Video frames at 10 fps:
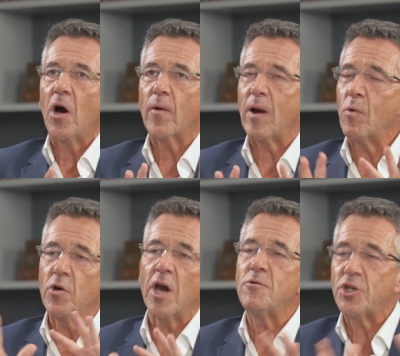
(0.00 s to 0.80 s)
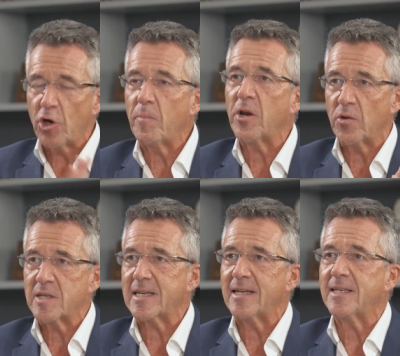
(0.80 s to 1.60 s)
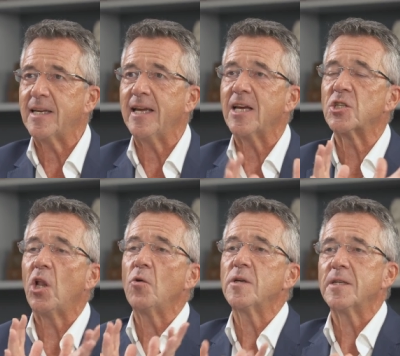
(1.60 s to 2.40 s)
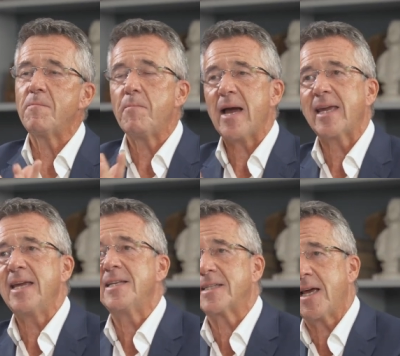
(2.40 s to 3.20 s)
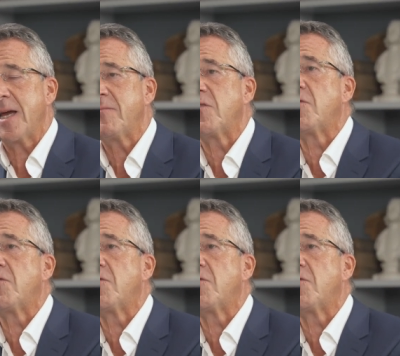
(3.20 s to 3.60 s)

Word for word: all right, we'll go shopping on Saturday as long as I'm back in time for